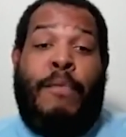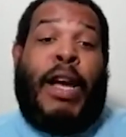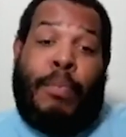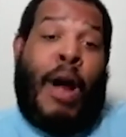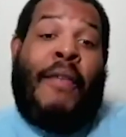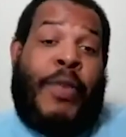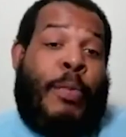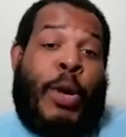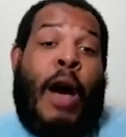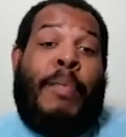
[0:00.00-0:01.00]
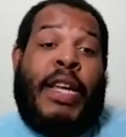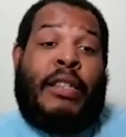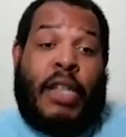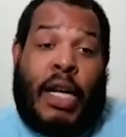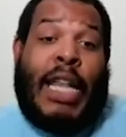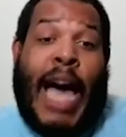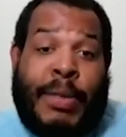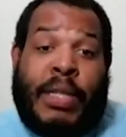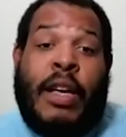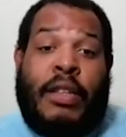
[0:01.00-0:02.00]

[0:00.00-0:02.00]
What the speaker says: big profitable companies to collapse.